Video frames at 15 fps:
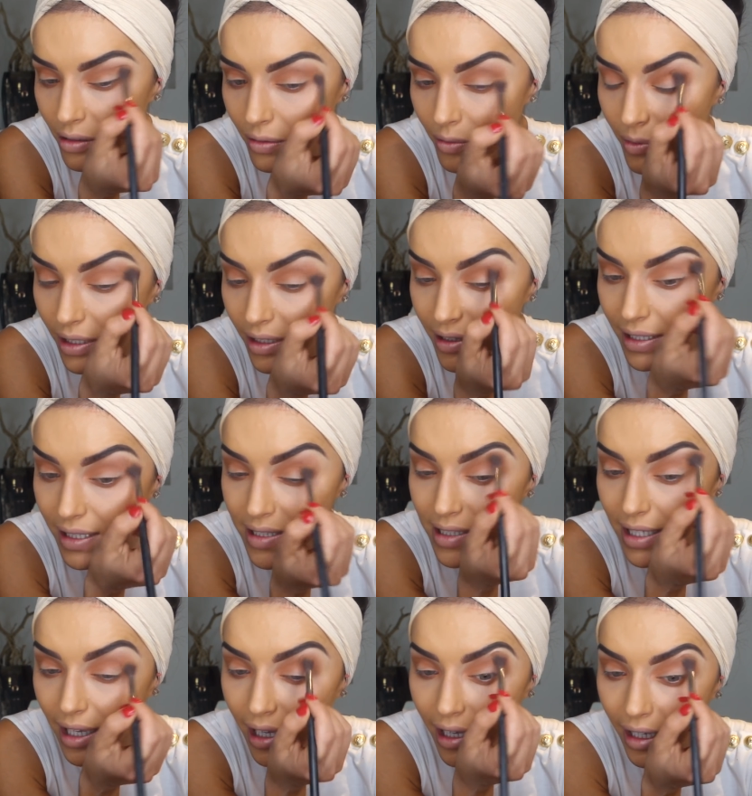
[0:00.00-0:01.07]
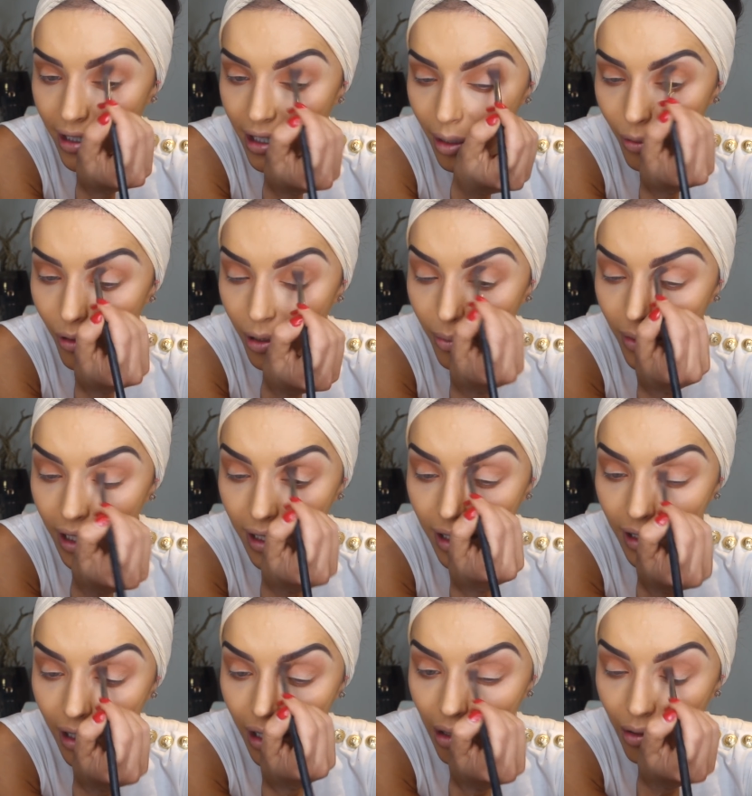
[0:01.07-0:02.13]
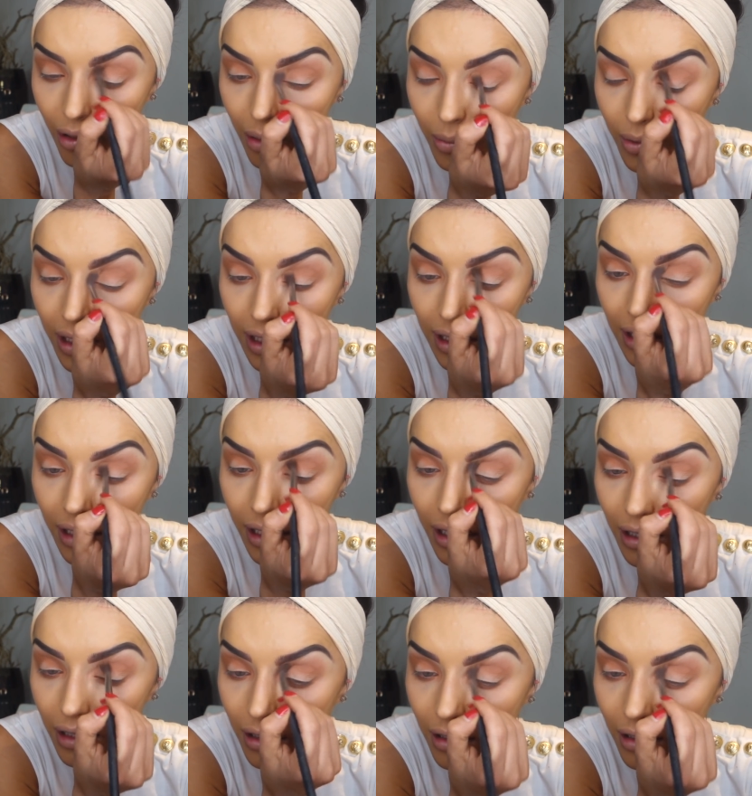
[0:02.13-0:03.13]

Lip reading: with this side that I'm going to blend out completely.